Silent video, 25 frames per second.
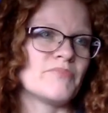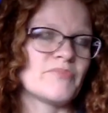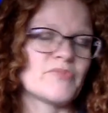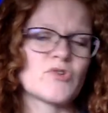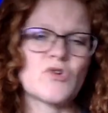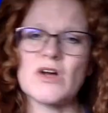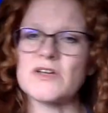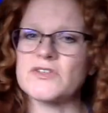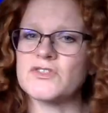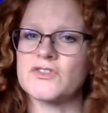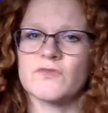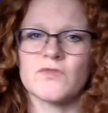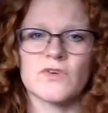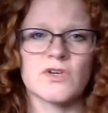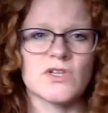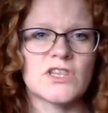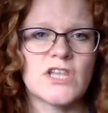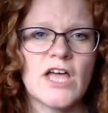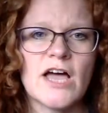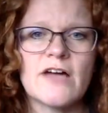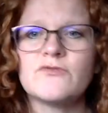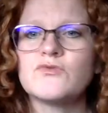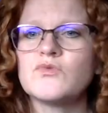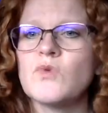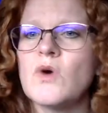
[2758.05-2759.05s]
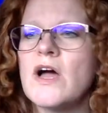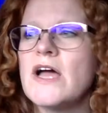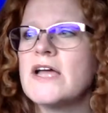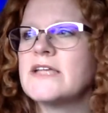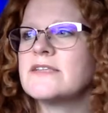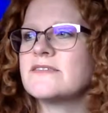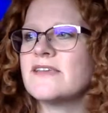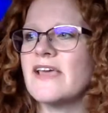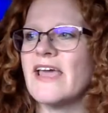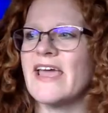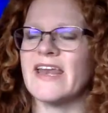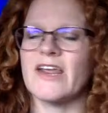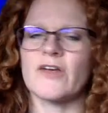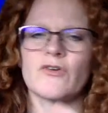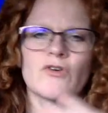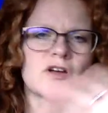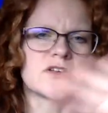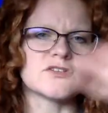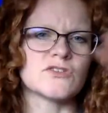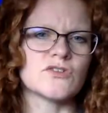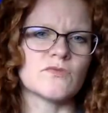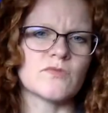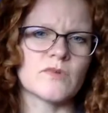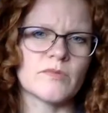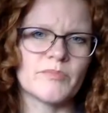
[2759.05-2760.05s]
crossed over loved ones, any
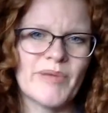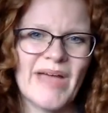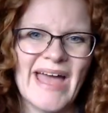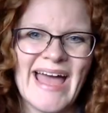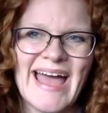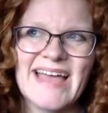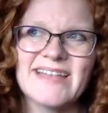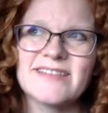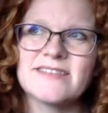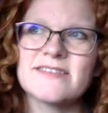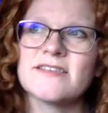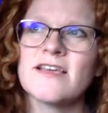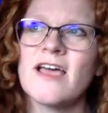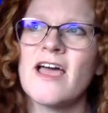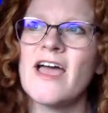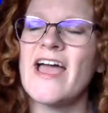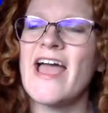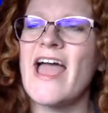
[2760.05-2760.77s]
crossed over pets,